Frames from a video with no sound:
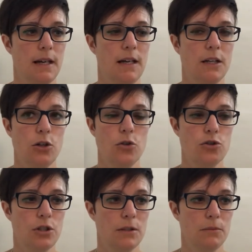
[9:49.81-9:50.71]
uh,
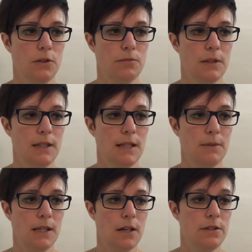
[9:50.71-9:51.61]
conjunct movement, and then
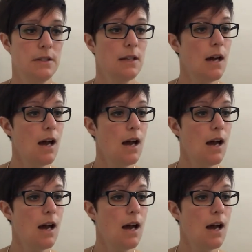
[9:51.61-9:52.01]
we go da,